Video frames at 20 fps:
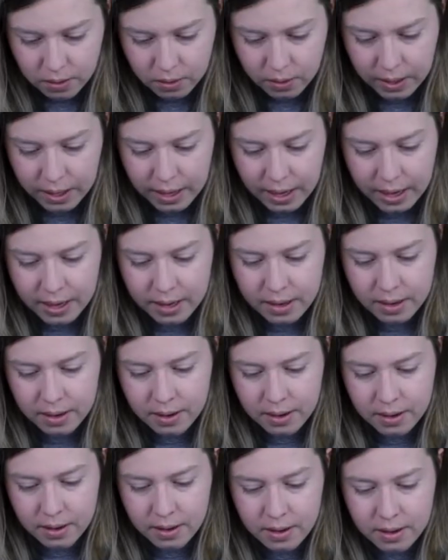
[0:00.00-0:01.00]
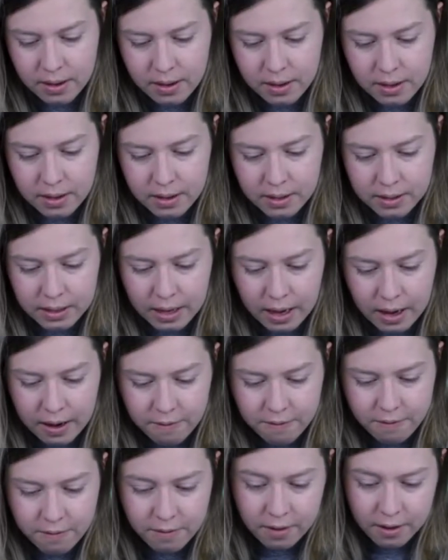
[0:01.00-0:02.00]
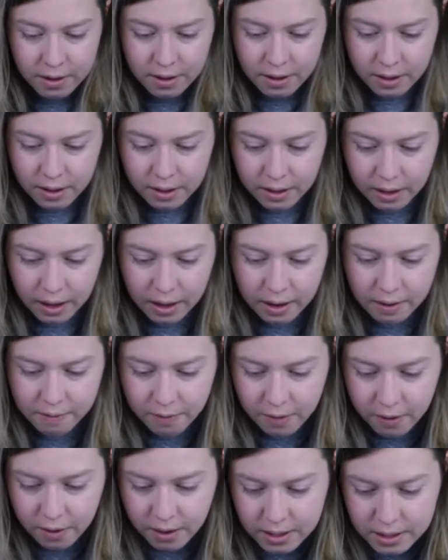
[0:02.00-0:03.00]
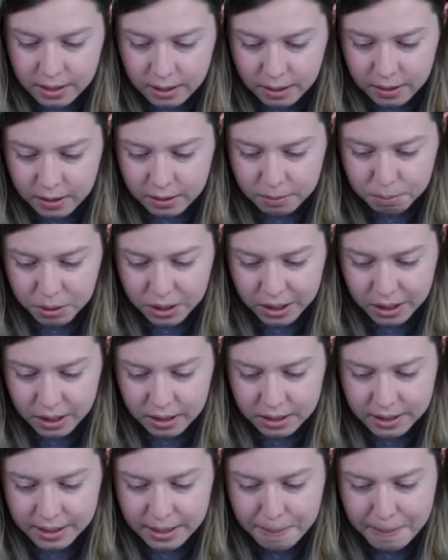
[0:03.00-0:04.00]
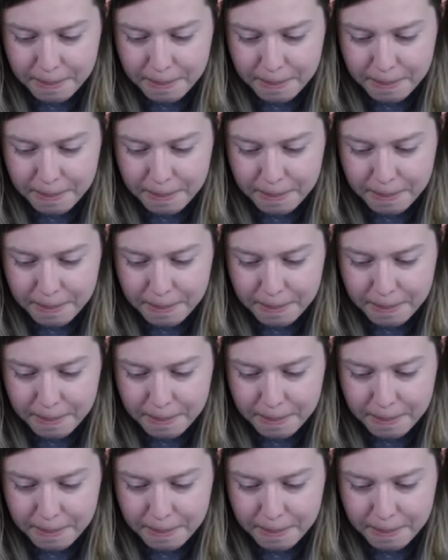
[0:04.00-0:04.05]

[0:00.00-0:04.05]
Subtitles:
Okay, it's kind of hard to put it onto the